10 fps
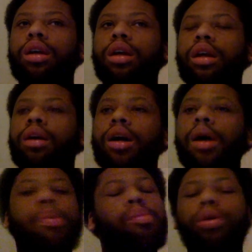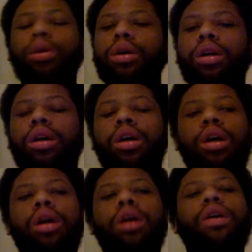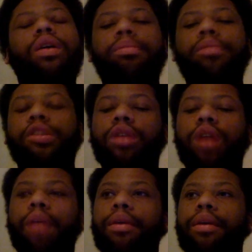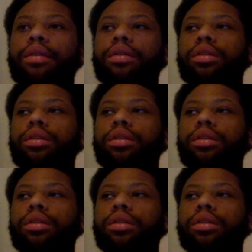and a couple more Mr. Nightmares.